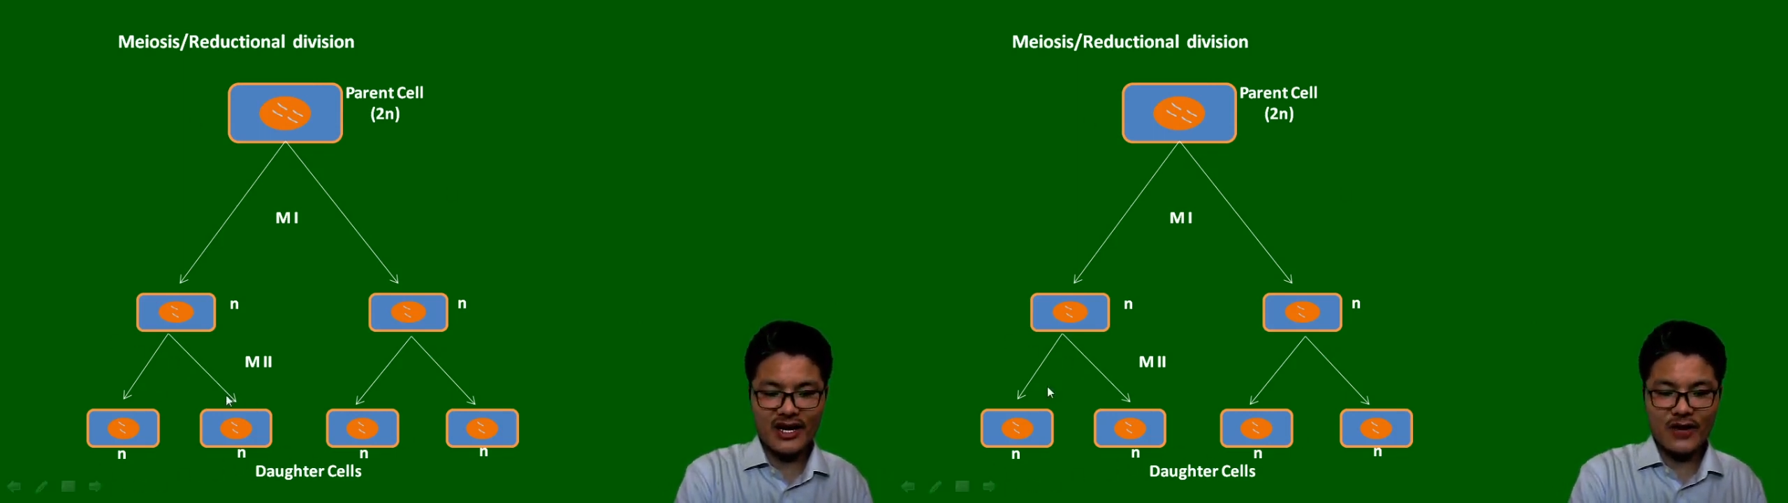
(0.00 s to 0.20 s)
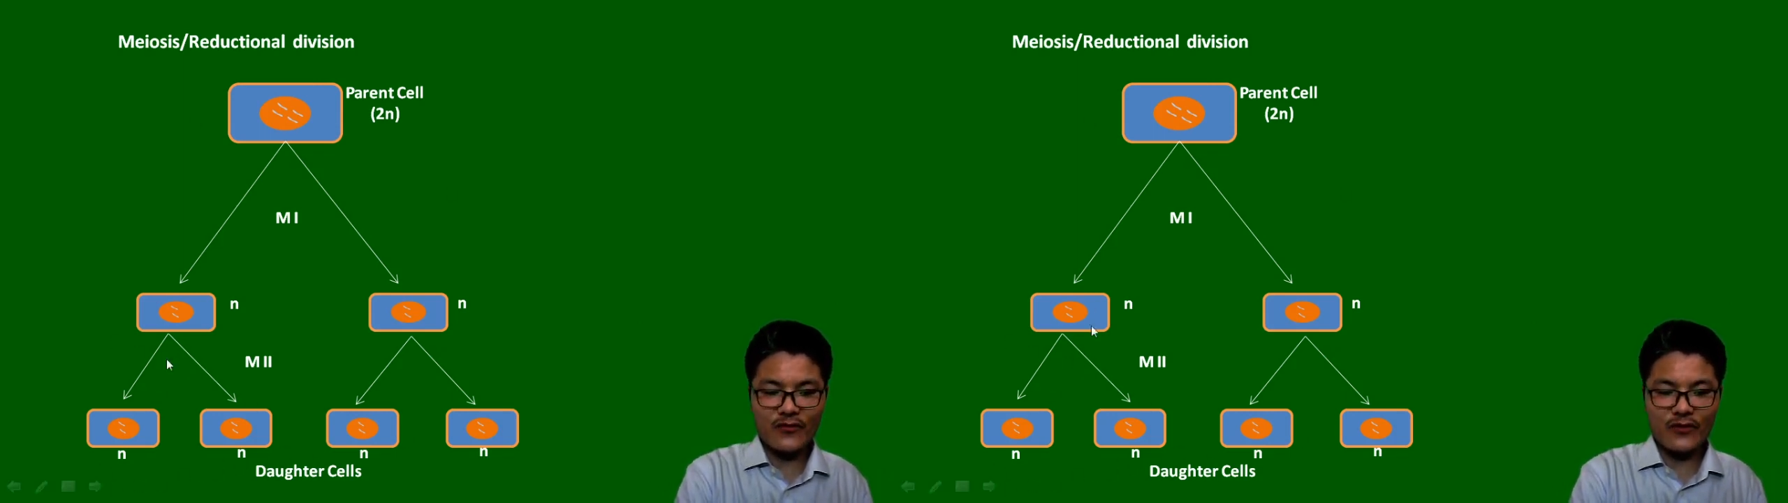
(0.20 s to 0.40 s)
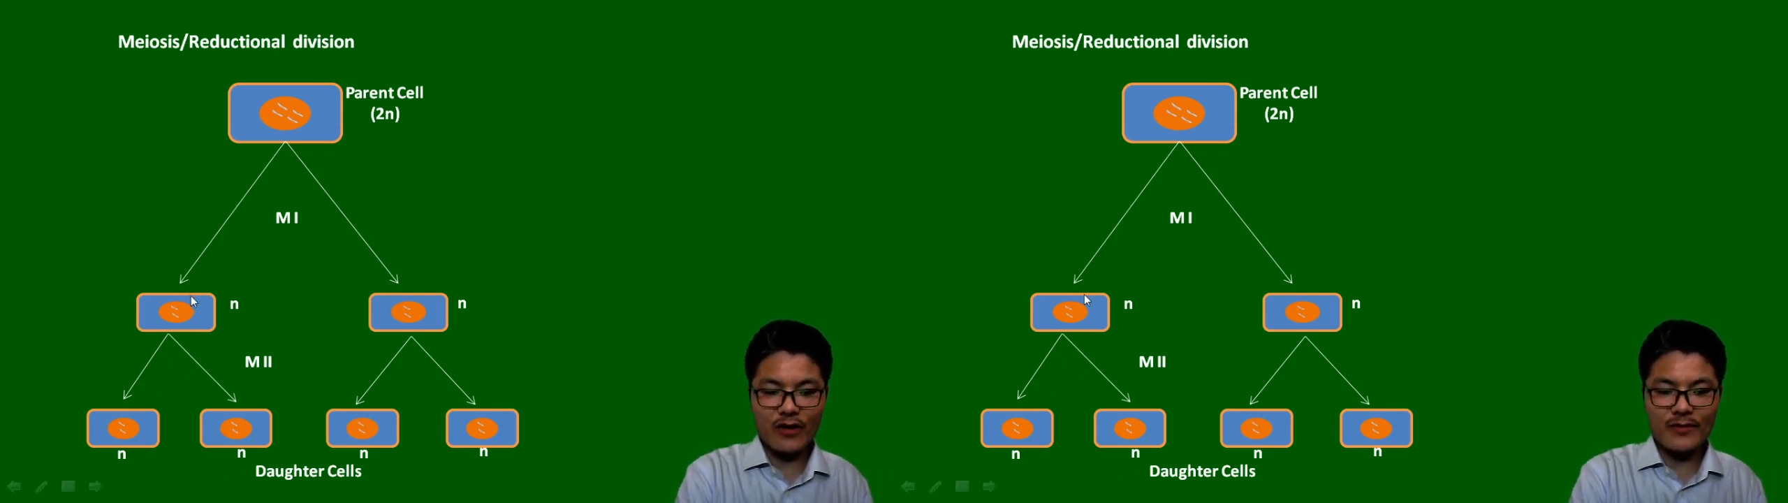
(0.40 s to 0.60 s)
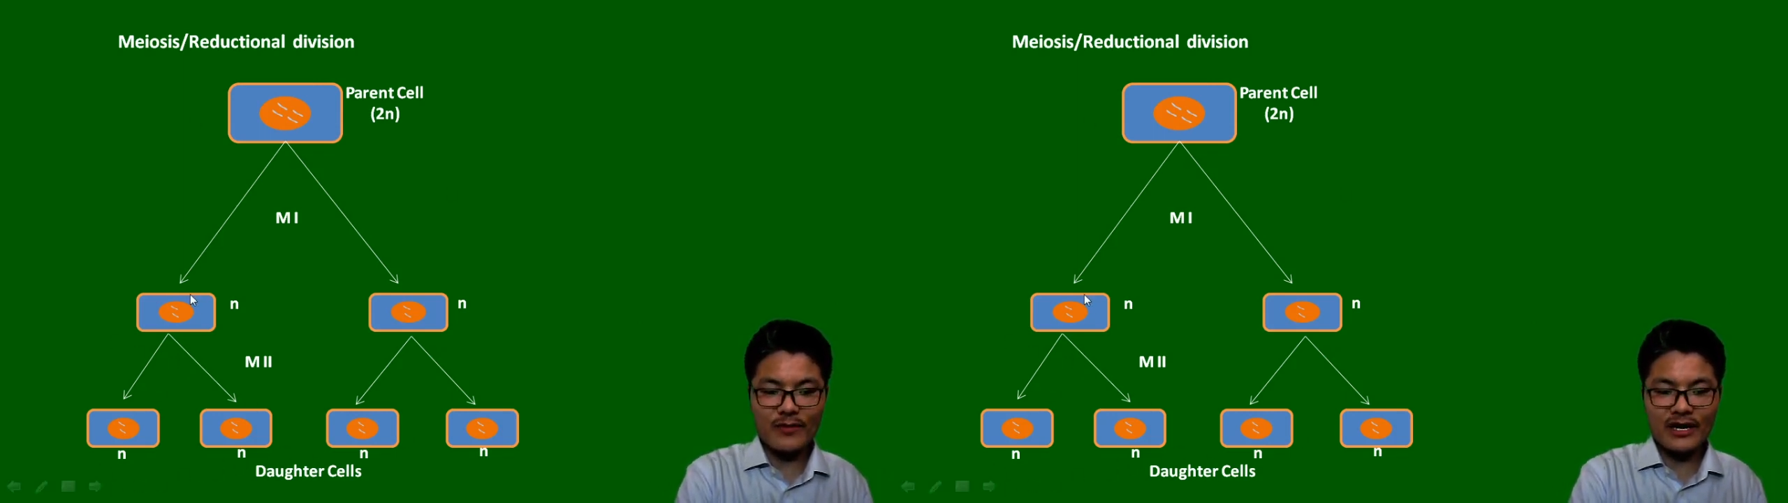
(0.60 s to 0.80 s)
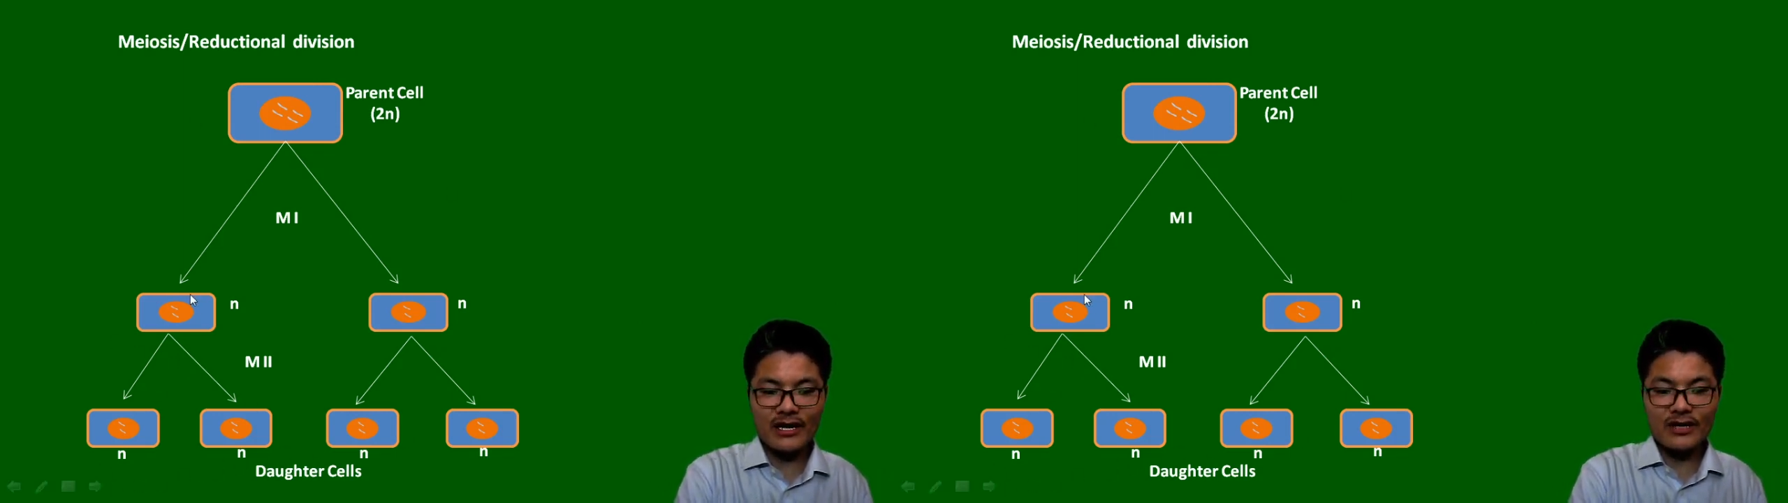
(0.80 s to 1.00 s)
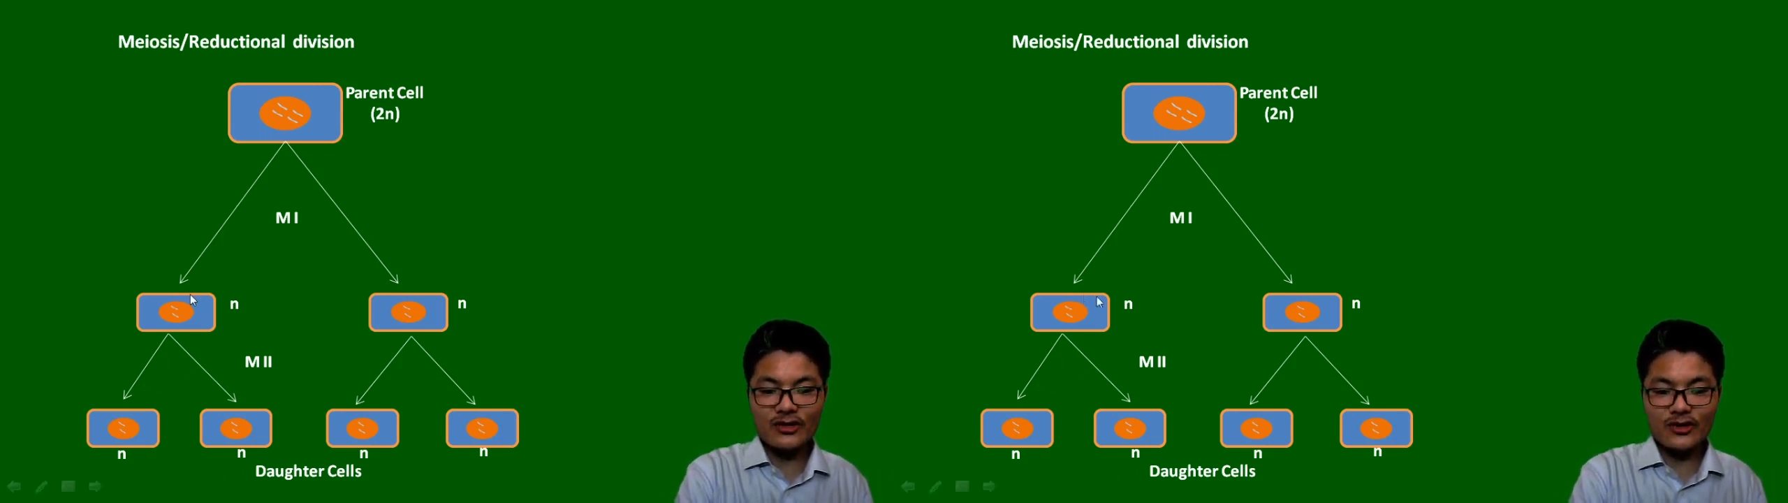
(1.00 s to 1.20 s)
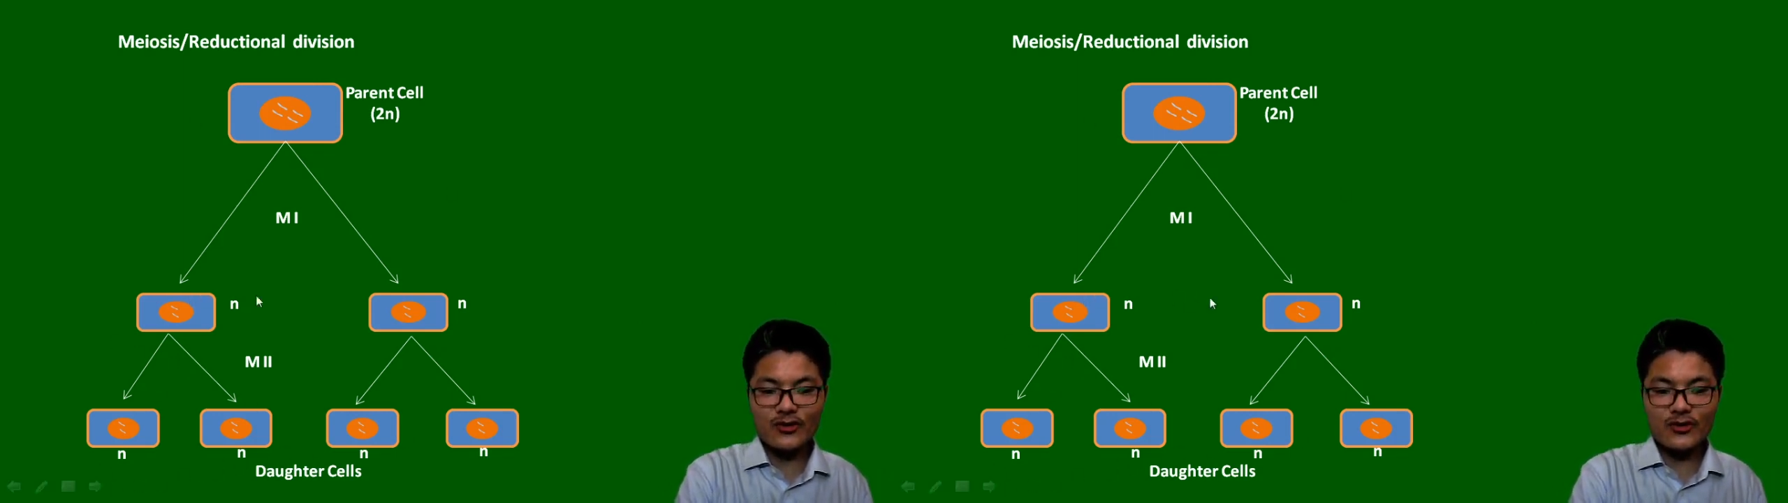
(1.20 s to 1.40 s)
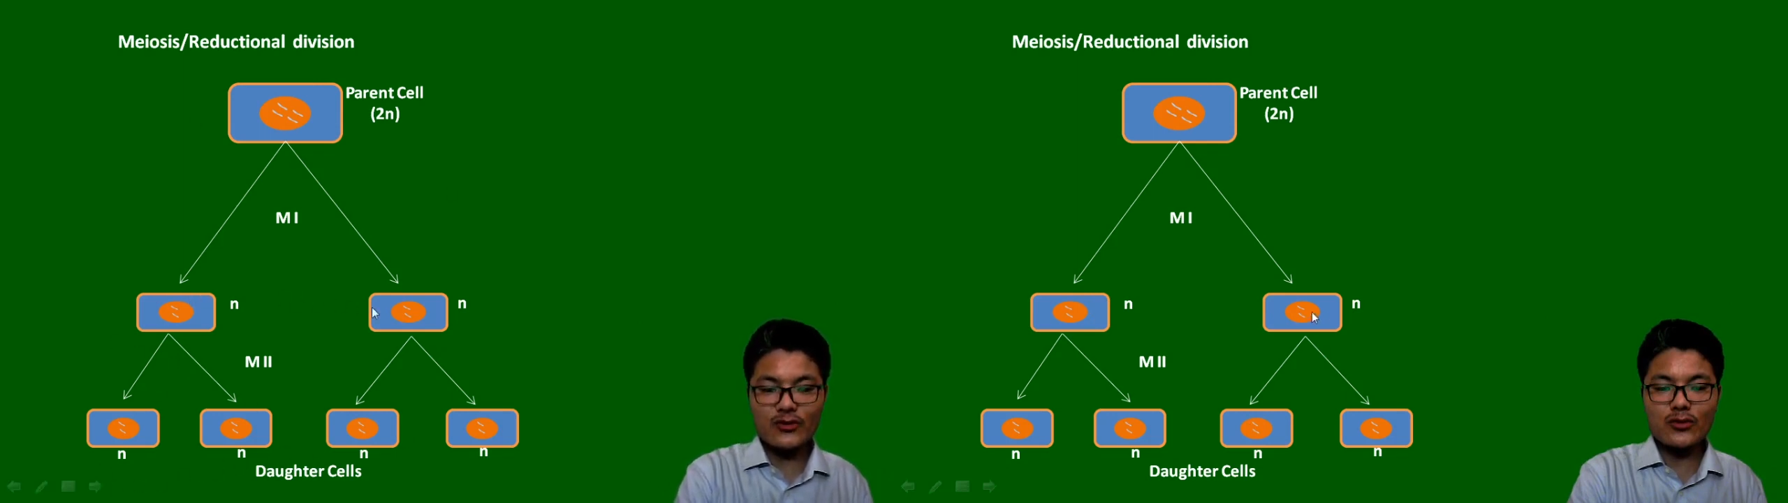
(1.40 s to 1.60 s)
from the
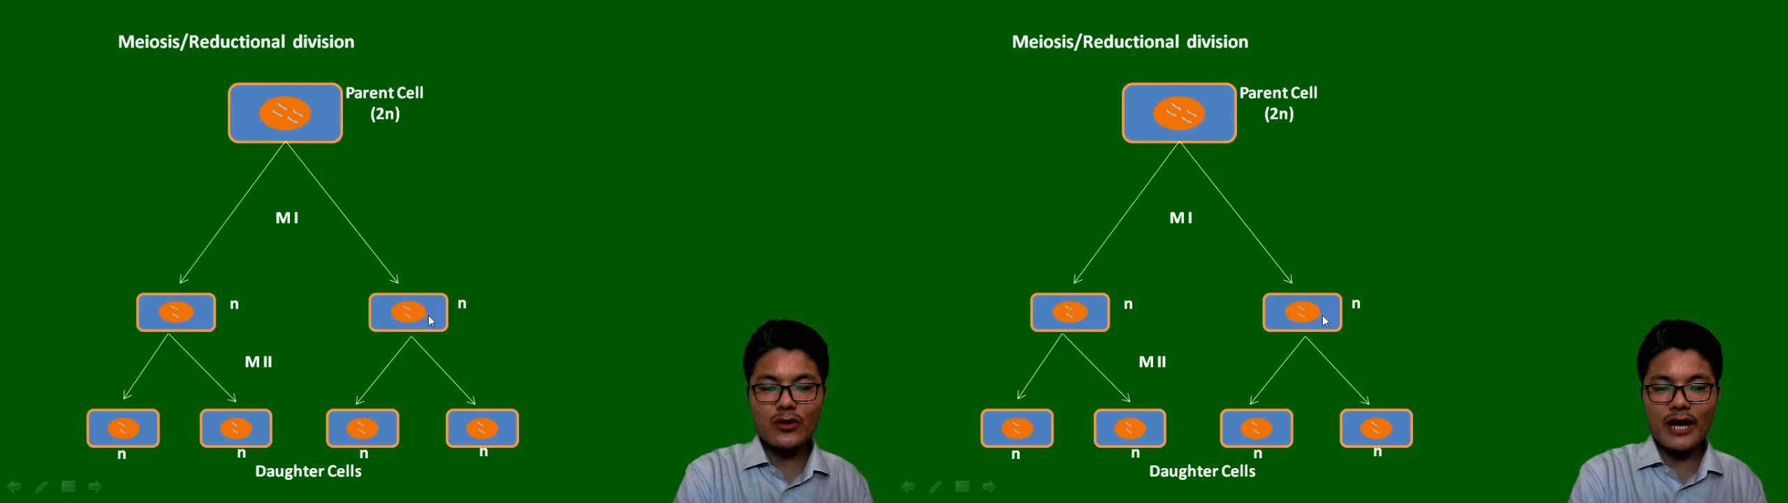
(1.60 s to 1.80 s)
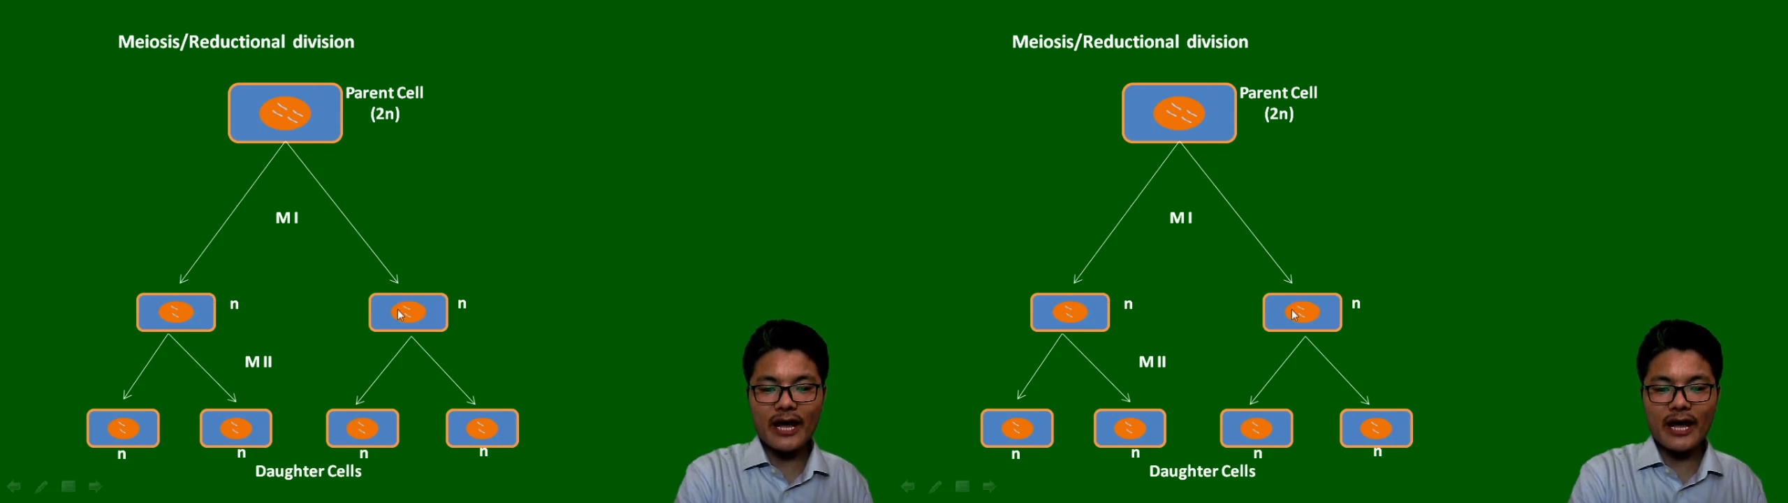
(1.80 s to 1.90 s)
2